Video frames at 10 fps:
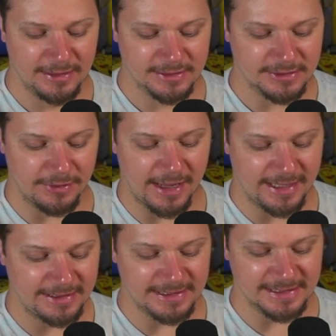So that
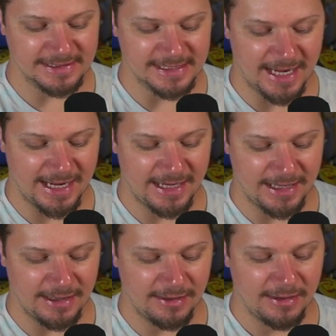is
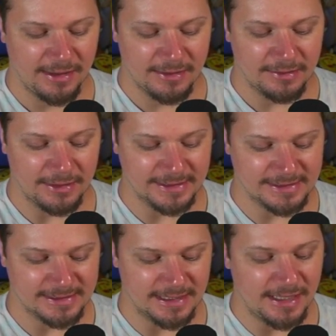exciting. Let's
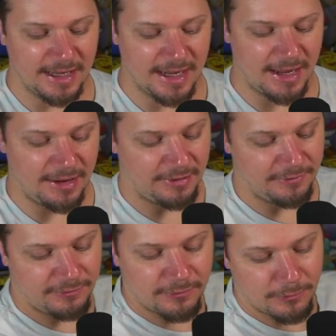see
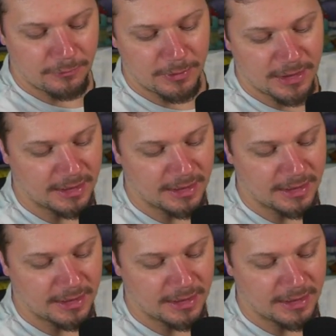if we can